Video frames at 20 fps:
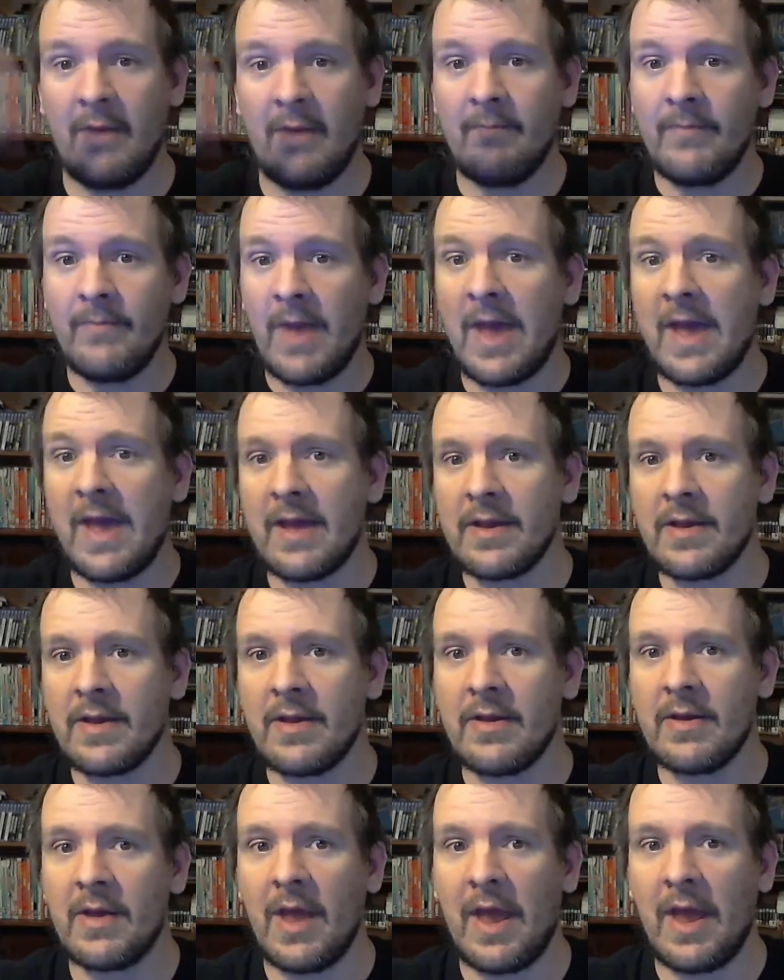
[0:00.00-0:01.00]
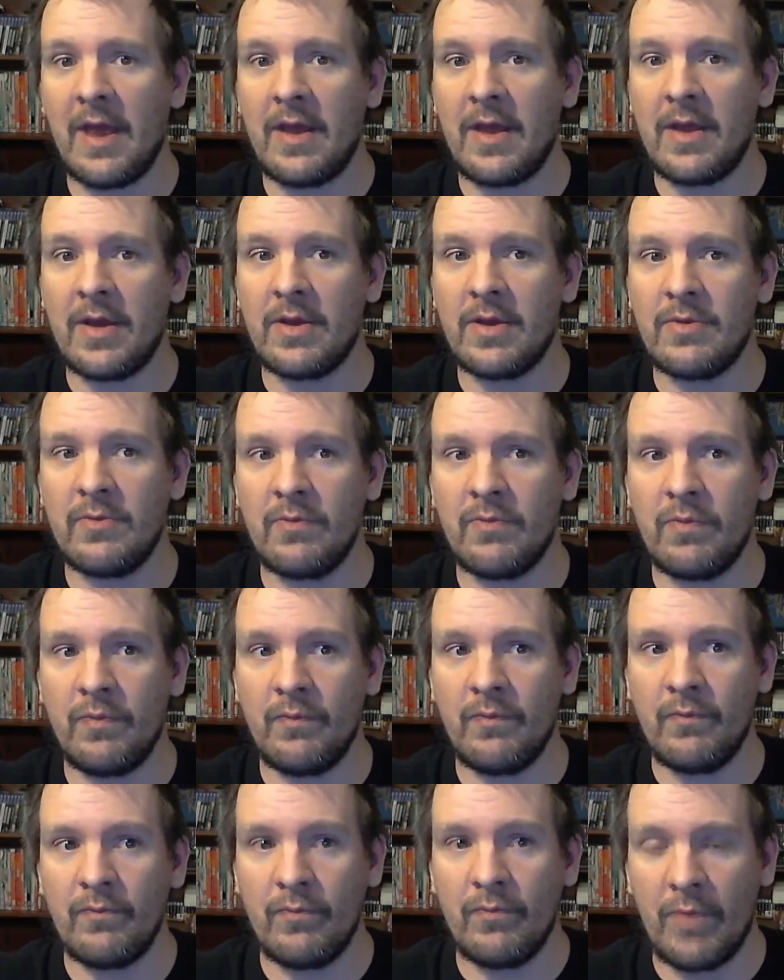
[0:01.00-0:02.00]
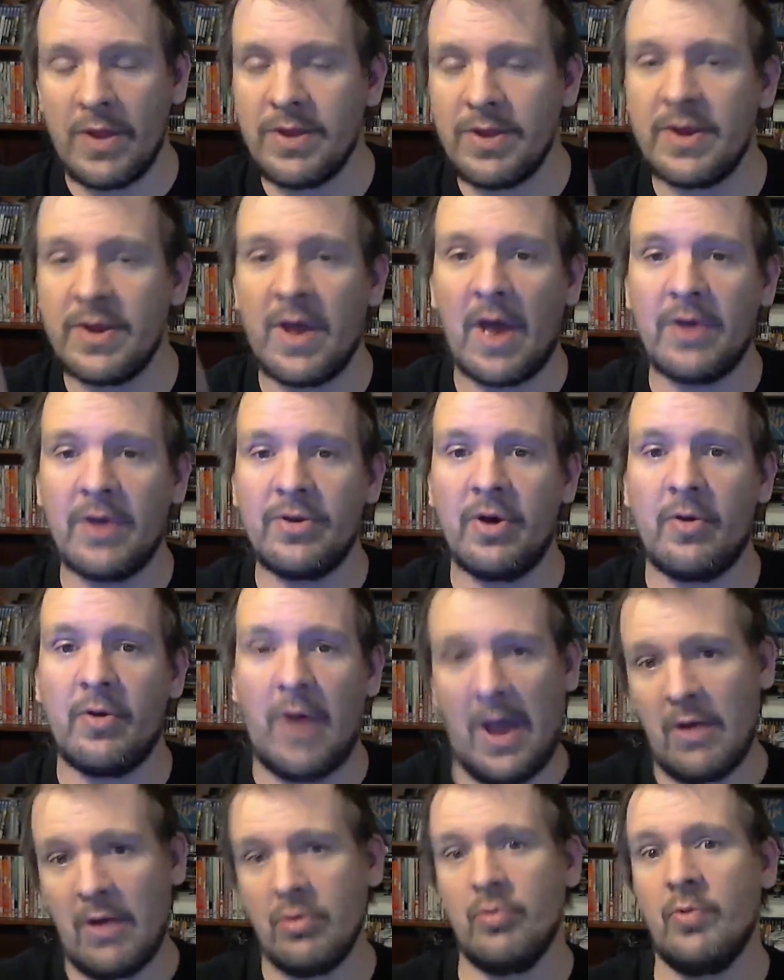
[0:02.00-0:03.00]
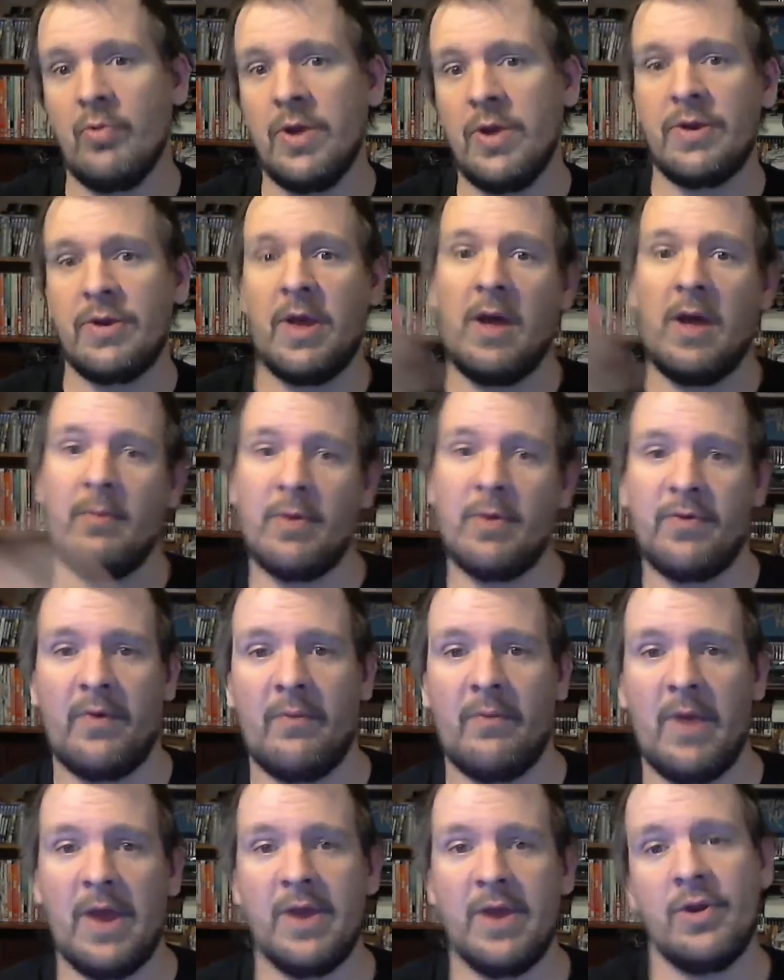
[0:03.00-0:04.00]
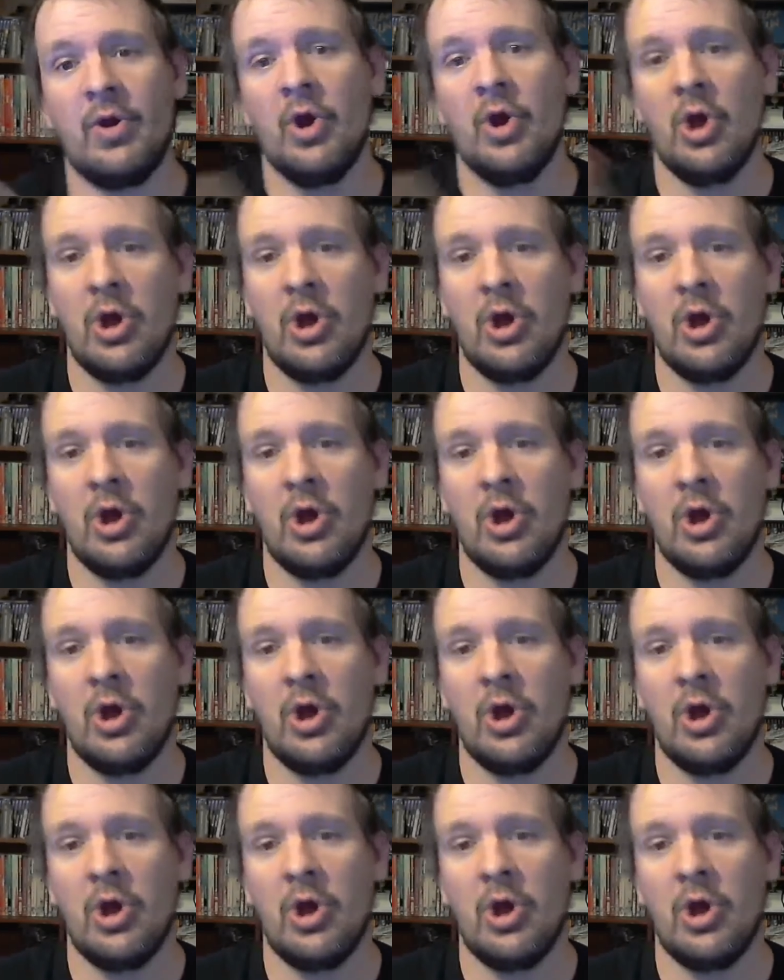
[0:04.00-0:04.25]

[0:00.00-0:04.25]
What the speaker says: back and let you guys know how it went, how much I made,